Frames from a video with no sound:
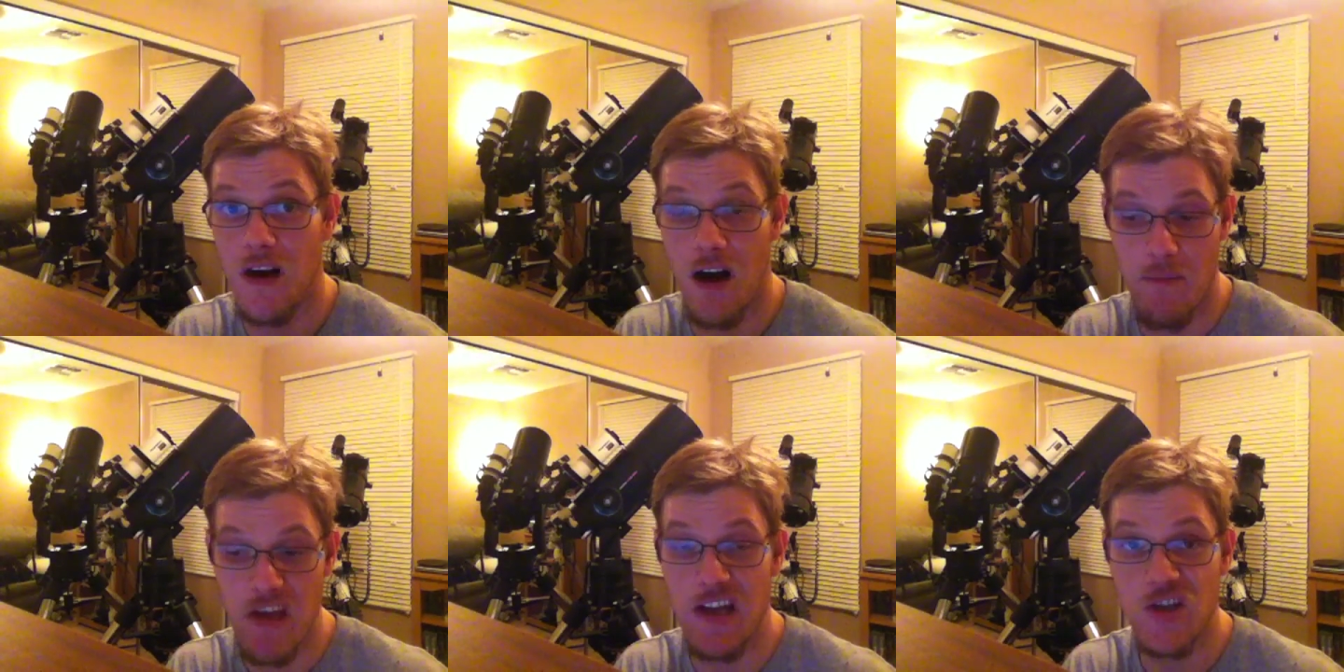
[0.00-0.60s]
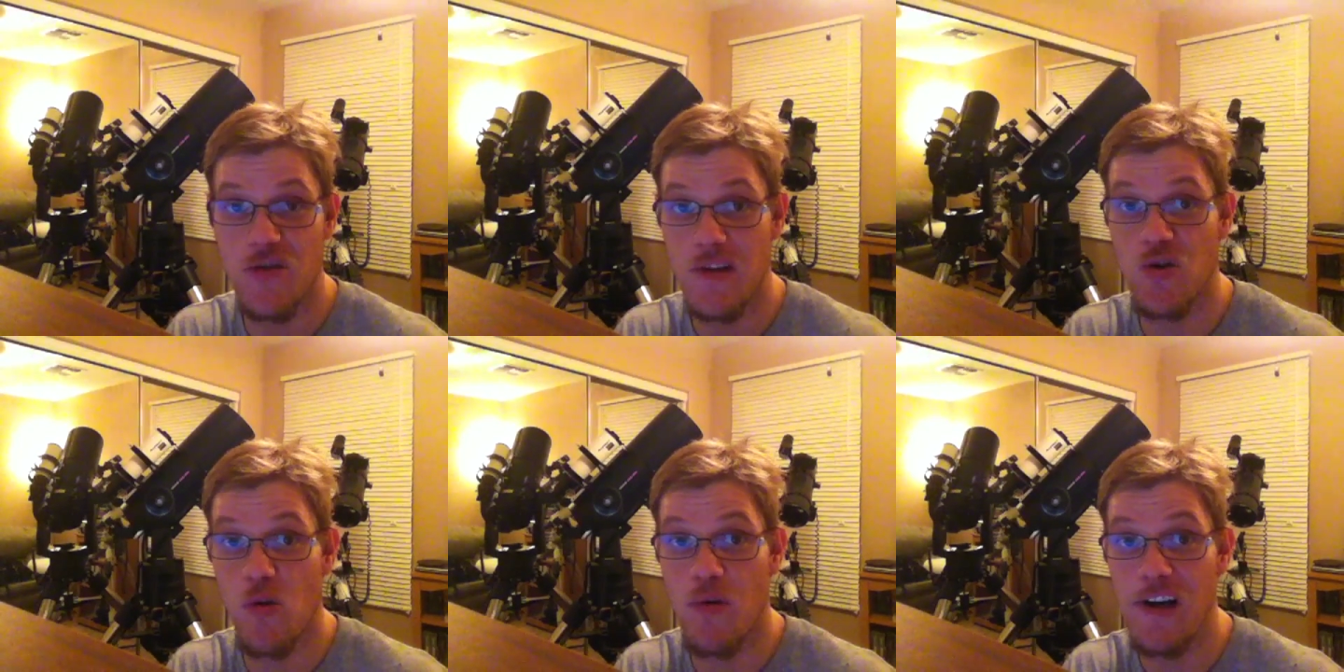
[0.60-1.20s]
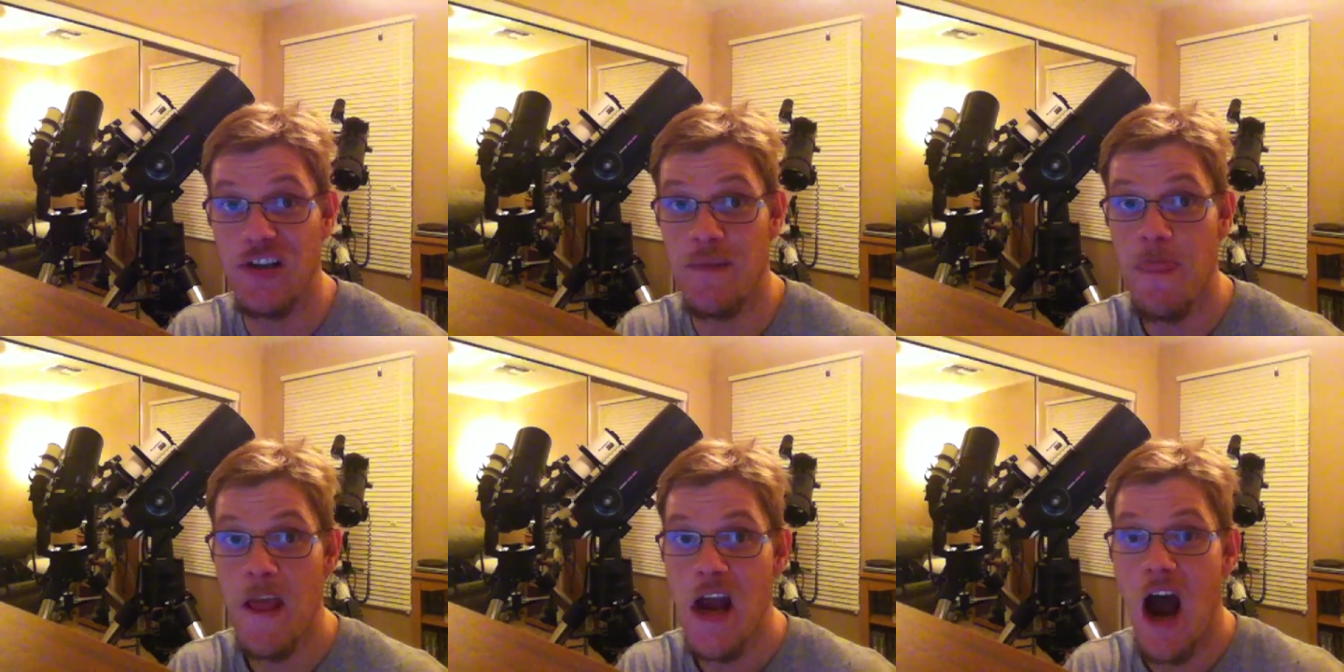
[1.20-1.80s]
uh, Meade Instruments Corporation,
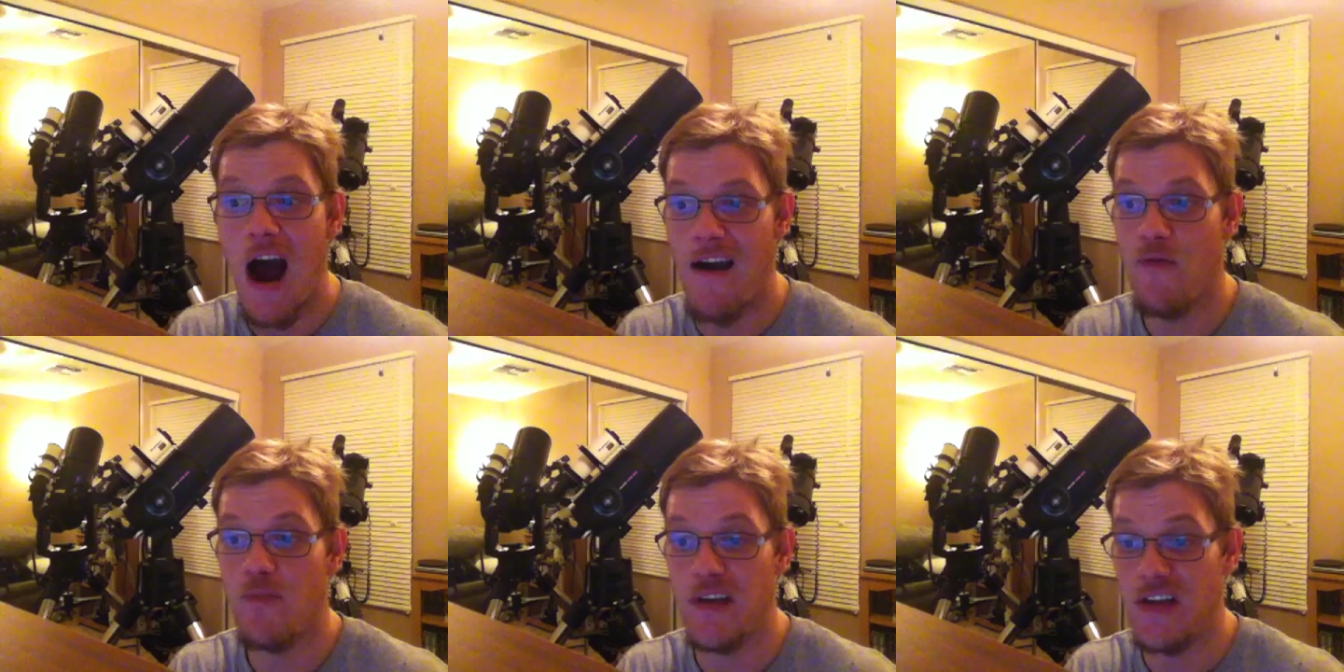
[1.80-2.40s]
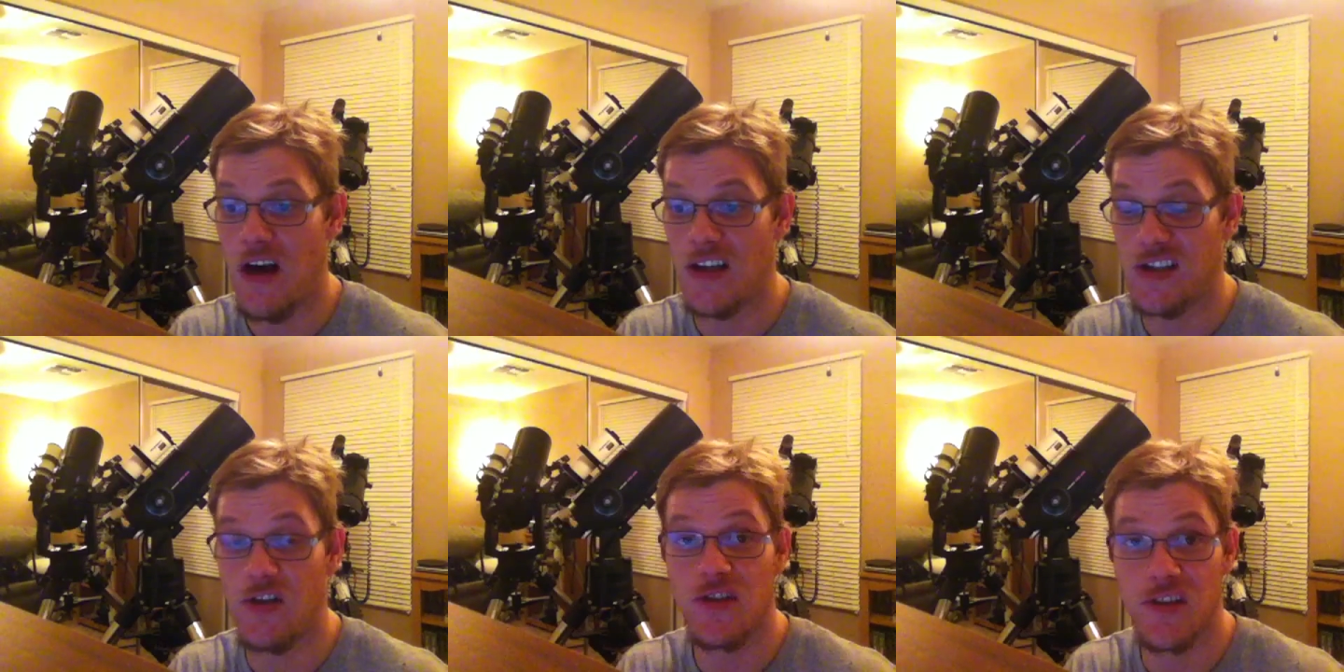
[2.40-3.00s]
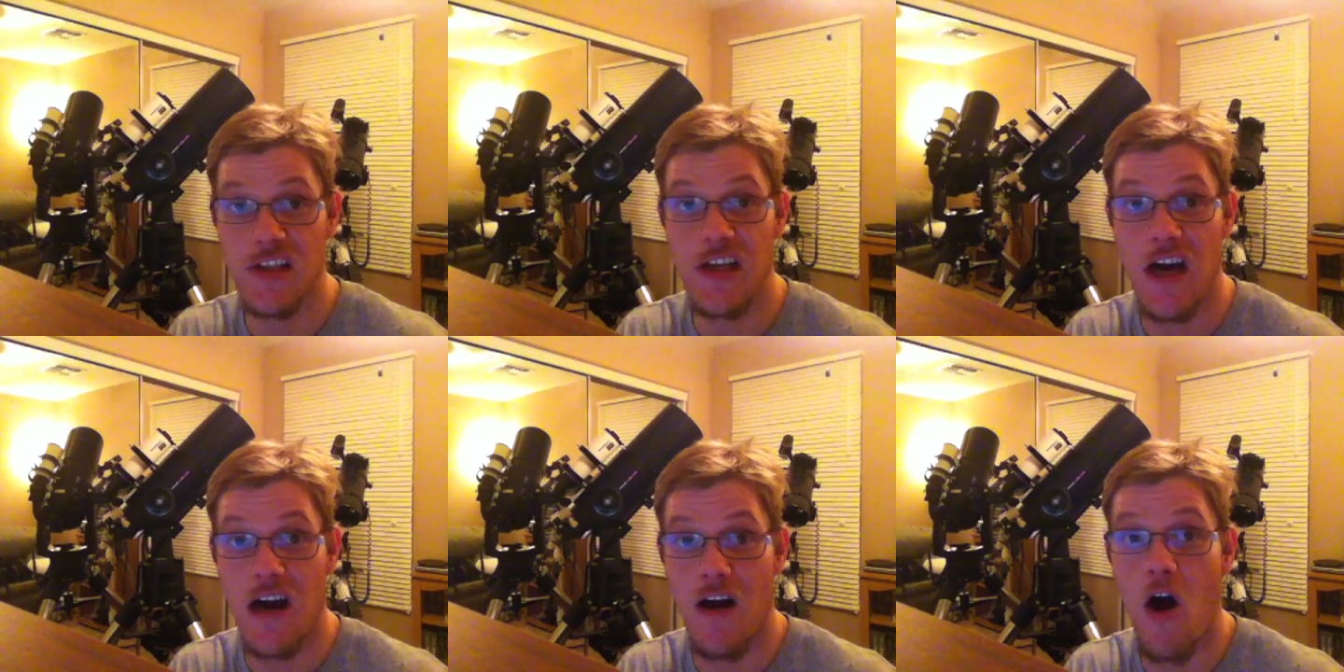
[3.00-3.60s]
I would be uh, seriously
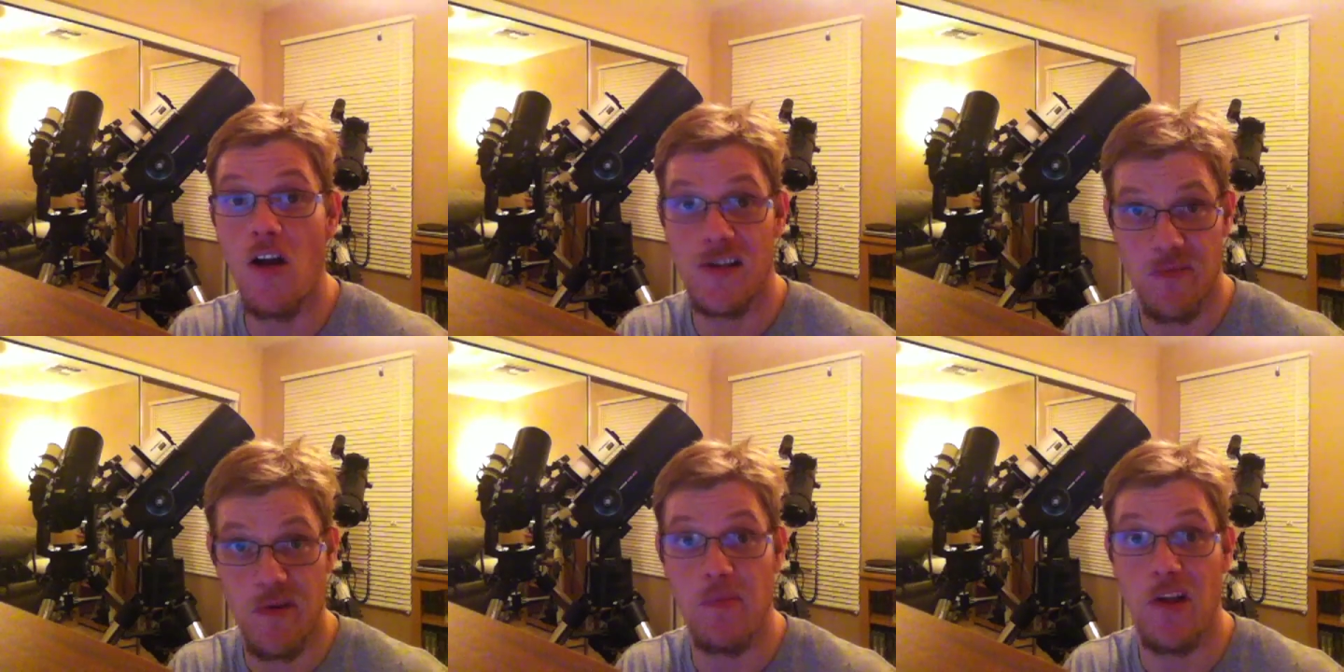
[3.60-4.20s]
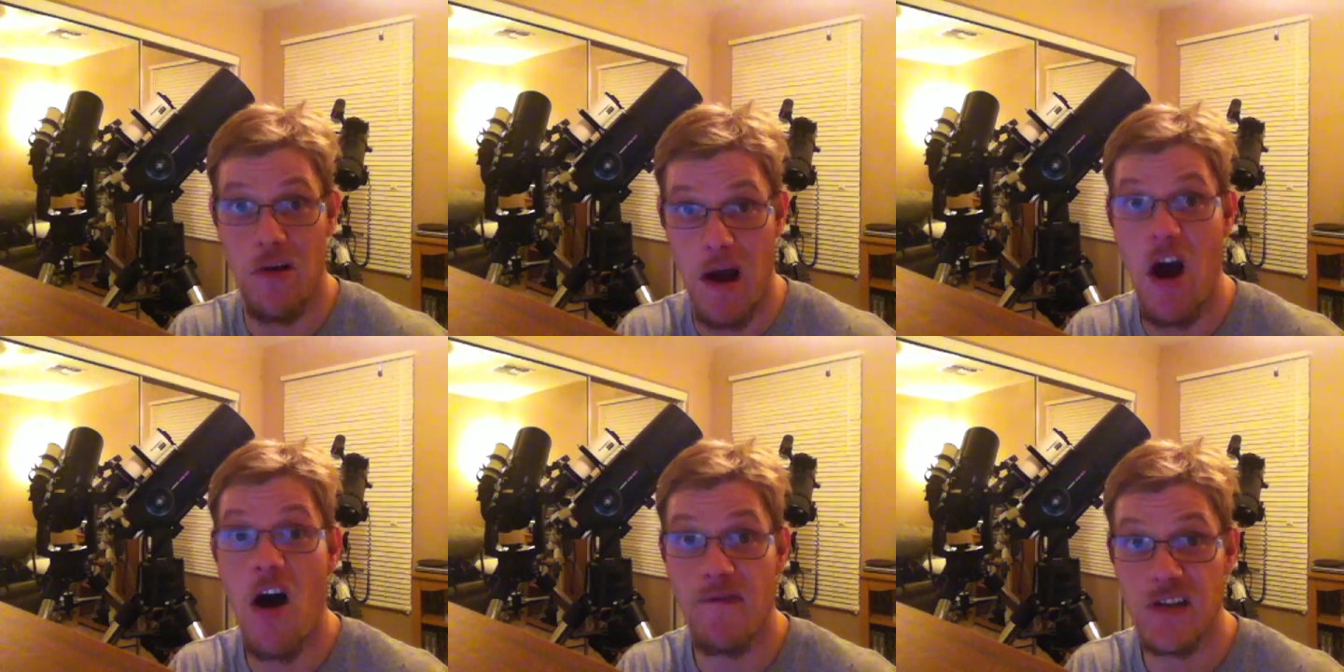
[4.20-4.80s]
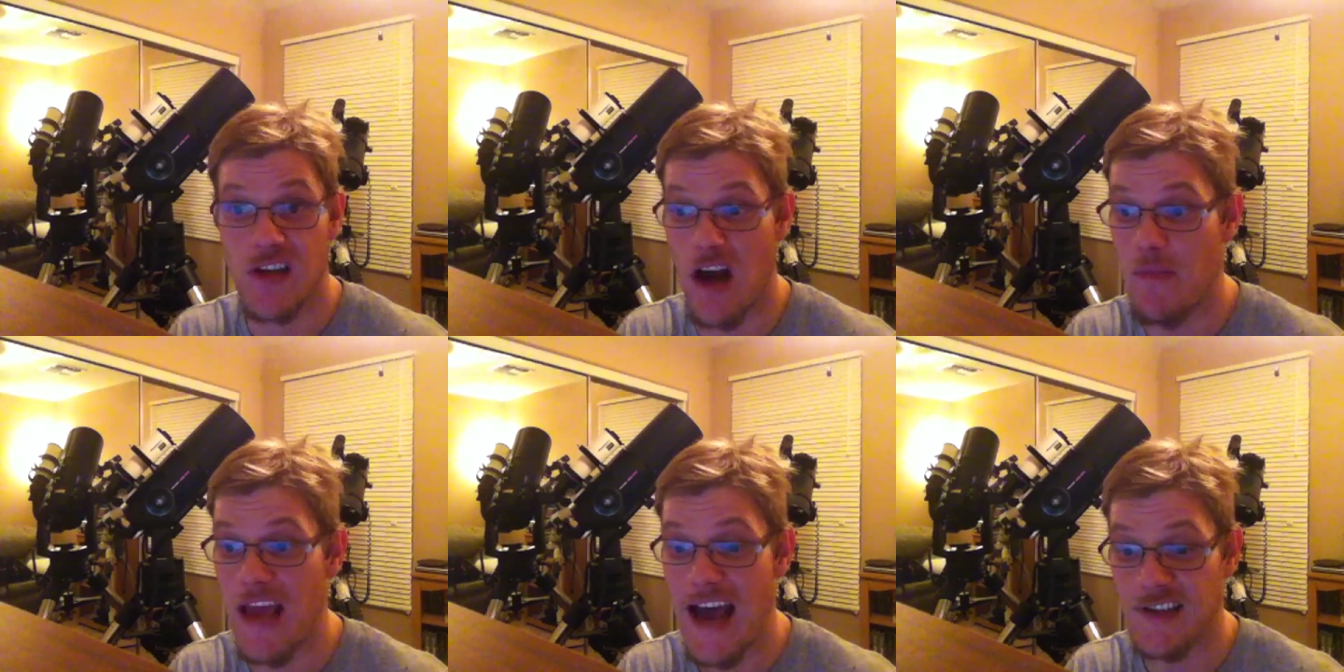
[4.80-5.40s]
uh, hauling some people into my office, and
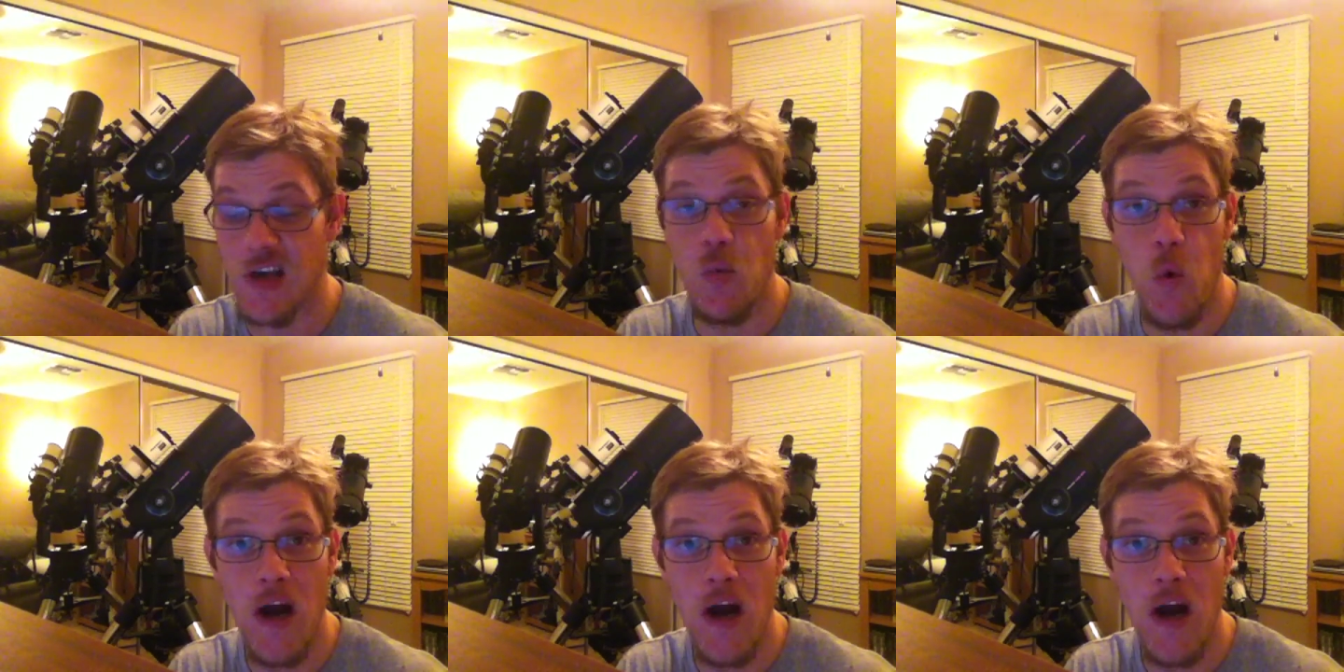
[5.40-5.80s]
I'd be asking,